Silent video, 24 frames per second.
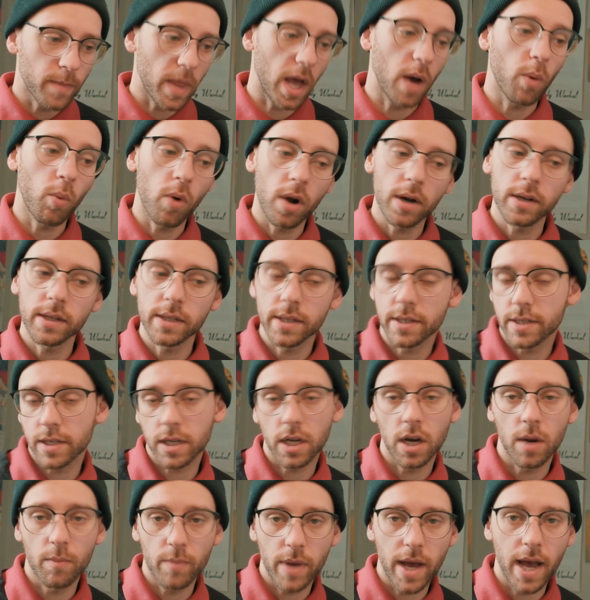I wanted it to
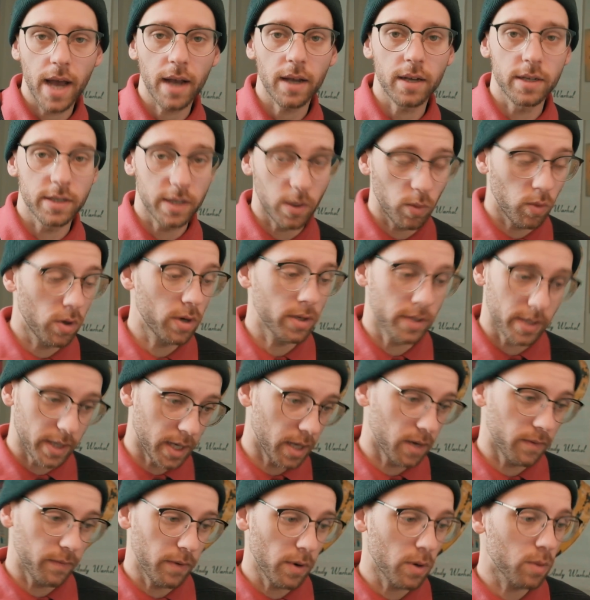come back because I wanted to
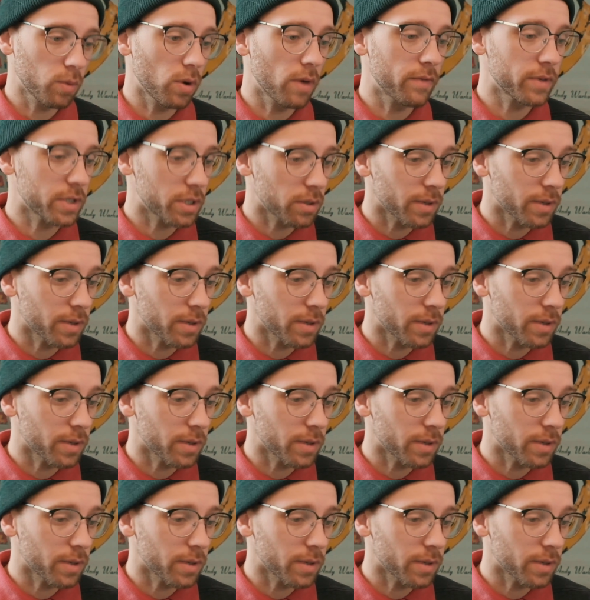get a photo of it,